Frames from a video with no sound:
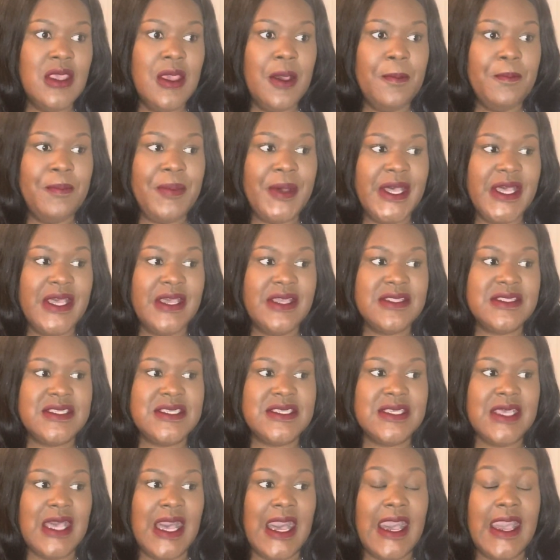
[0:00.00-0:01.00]
But
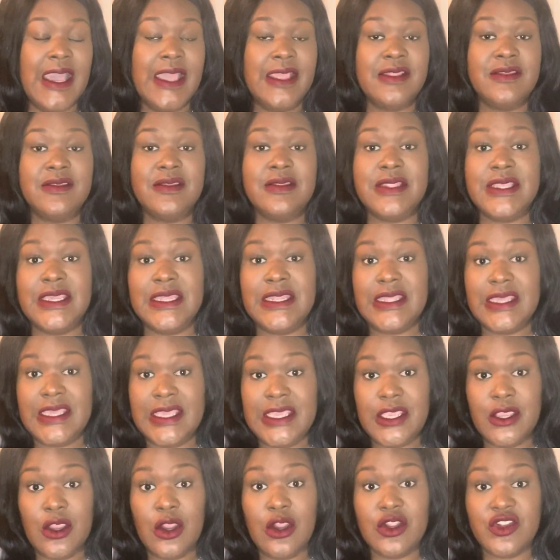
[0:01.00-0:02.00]
I did
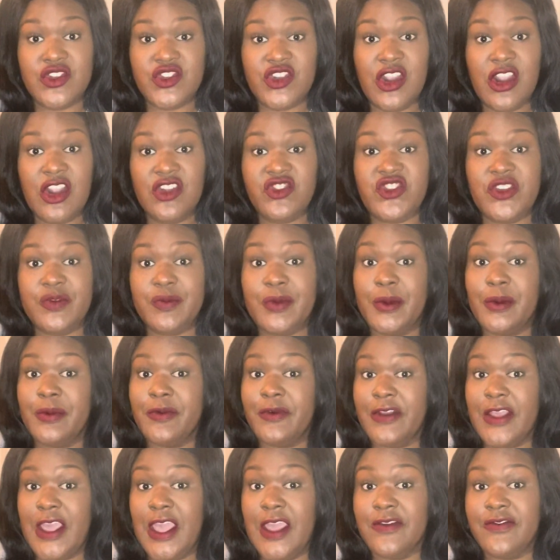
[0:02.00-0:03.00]
ER charging, but
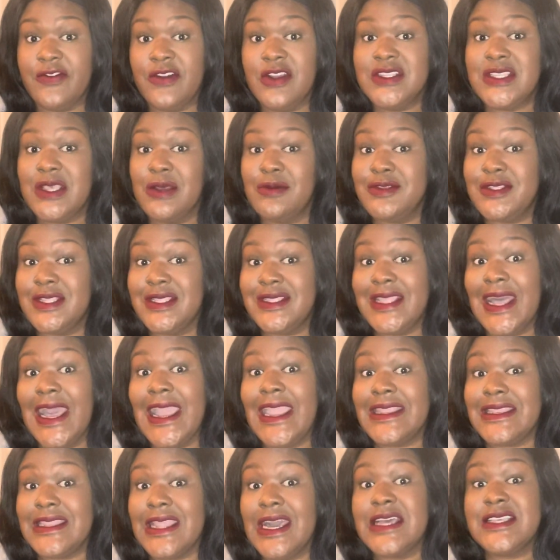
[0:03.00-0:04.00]
at first I was a
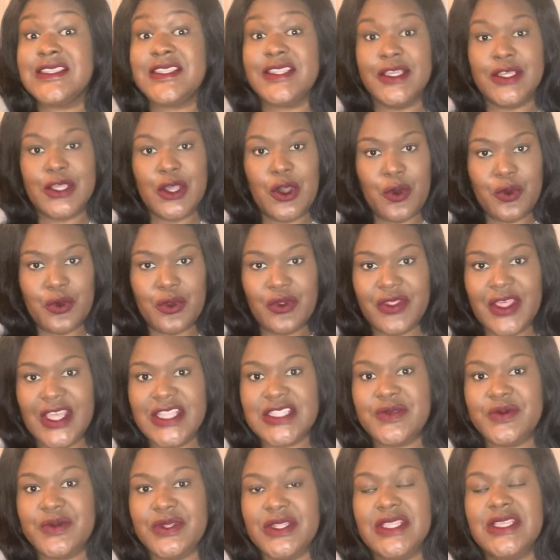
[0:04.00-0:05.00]
diagnostic coder.
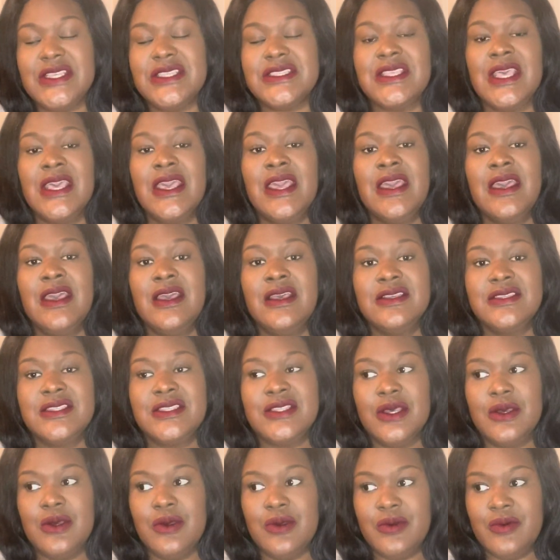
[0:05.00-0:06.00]
That's what it is.
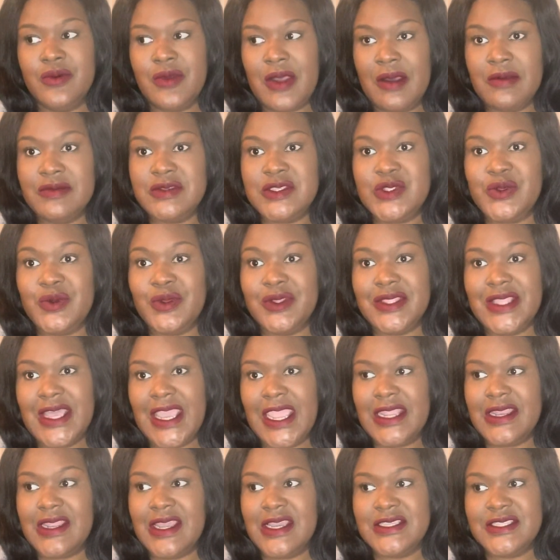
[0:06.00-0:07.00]
So I was doing
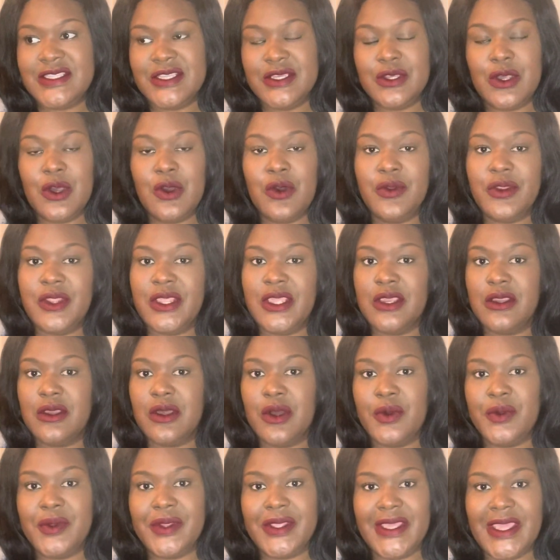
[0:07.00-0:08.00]
diagnostic coding
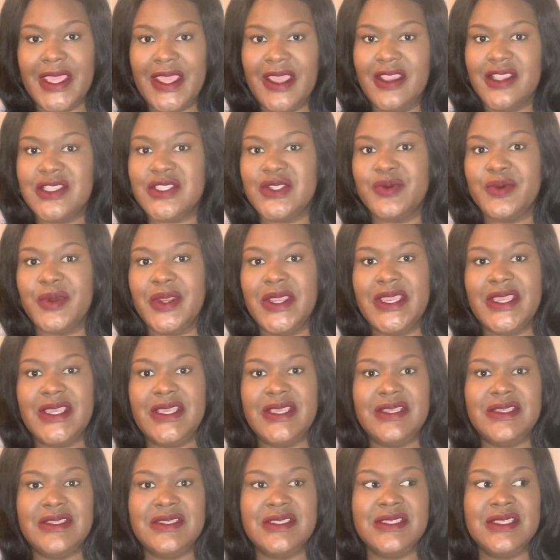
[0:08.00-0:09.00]

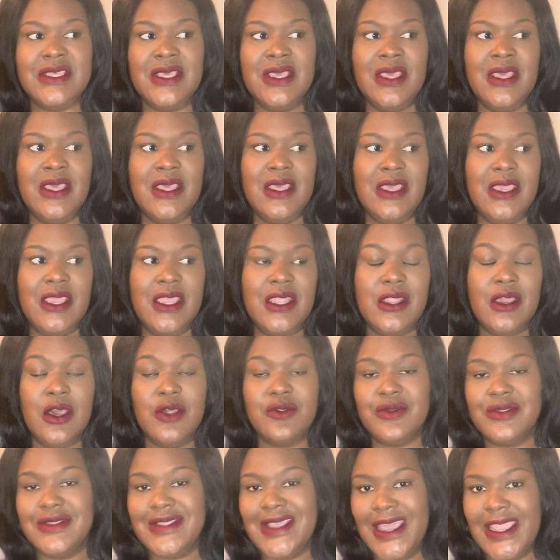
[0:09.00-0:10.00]
x-rays, and
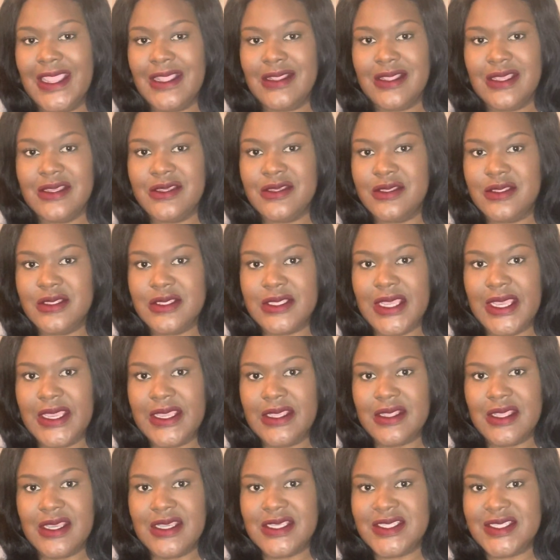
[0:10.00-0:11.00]
other
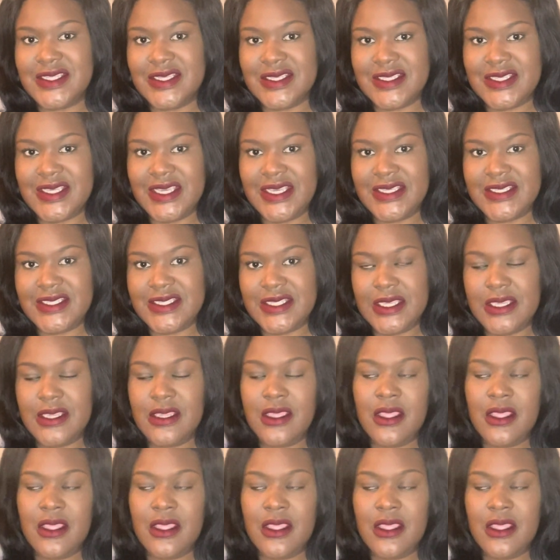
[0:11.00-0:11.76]
diagnostic testing.